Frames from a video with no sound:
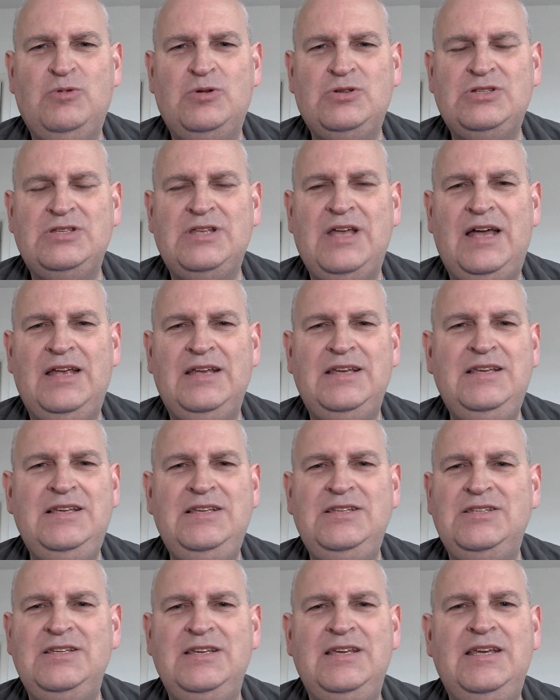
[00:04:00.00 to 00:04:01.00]
wasn't that
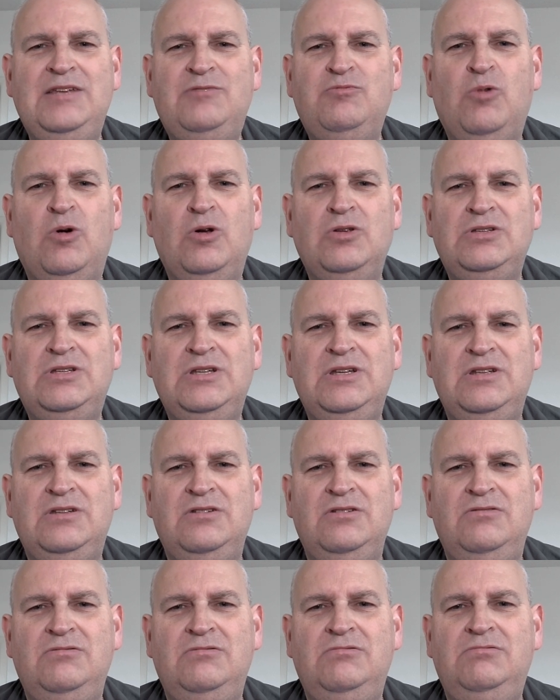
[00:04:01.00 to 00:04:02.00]
easy. It wanted
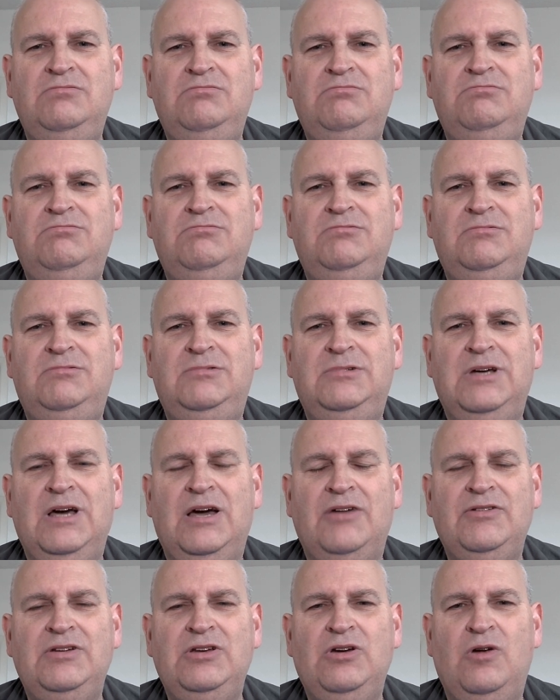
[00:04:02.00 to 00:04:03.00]
to
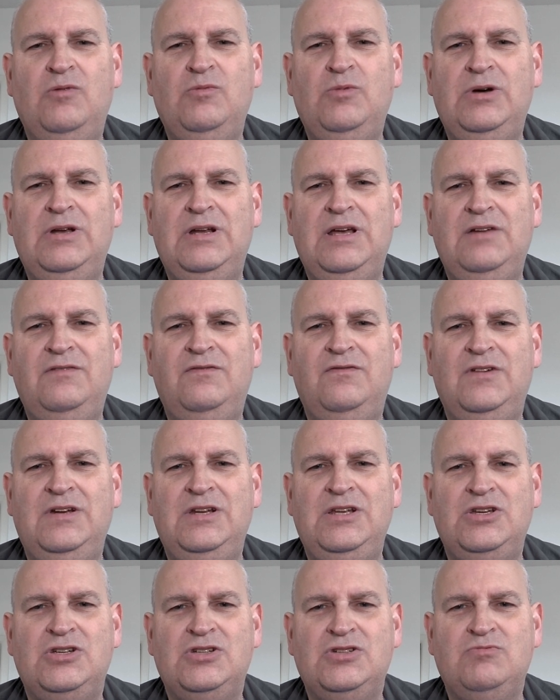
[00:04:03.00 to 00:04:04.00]
carry on where I'd
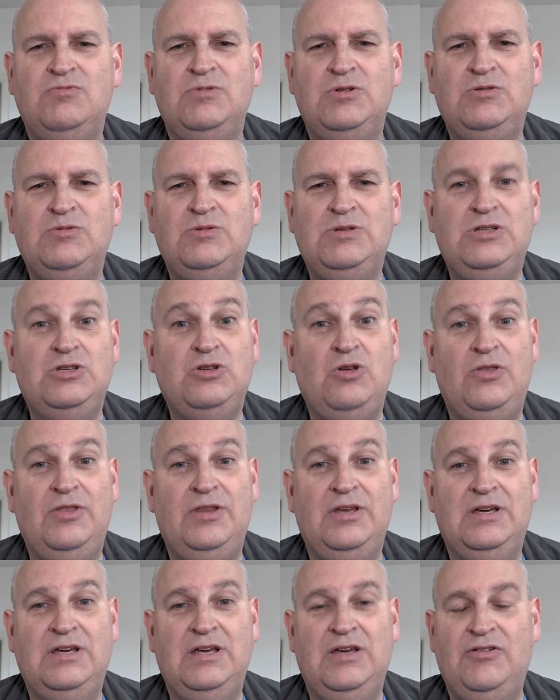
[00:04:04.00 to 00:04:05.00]
finished, which was on
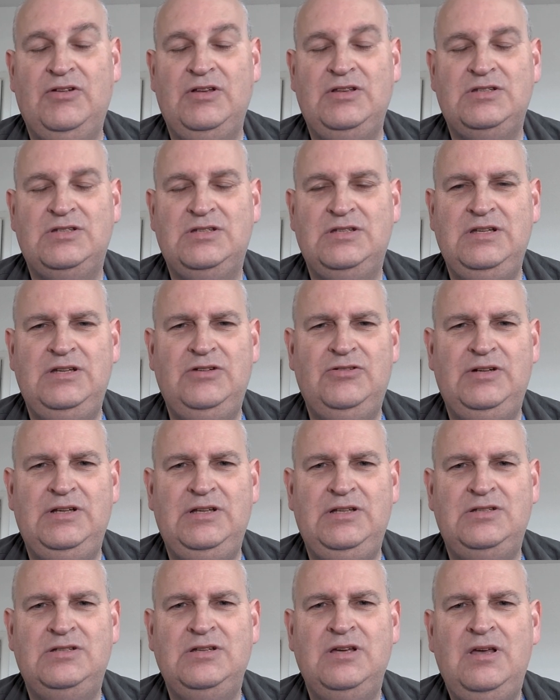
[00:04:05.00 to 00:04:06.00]
the current
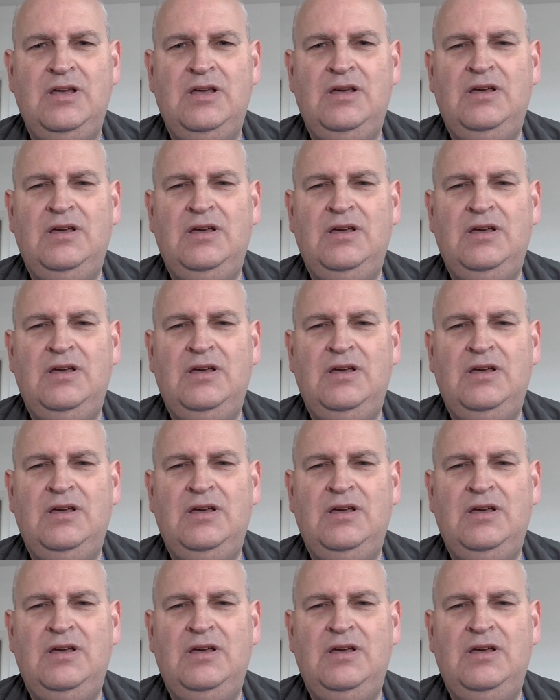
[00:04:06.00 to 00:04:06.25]
series.